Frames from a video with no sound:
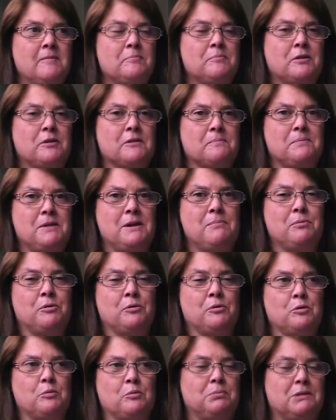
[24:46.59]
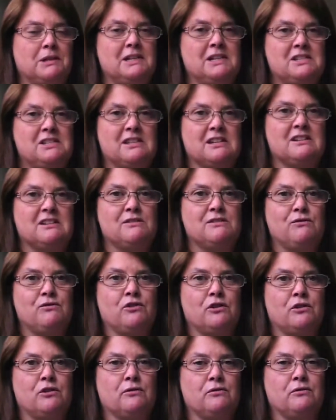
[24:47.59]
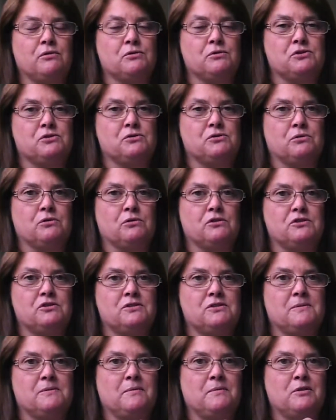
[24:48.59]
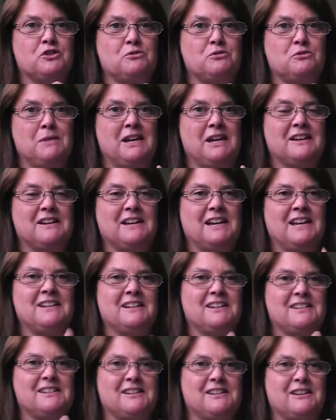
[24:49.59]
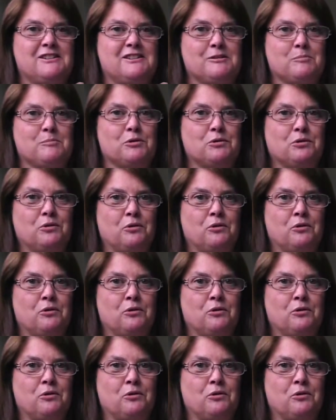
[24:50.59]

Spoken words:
But people will place things in front of those doors which make it inaccessible,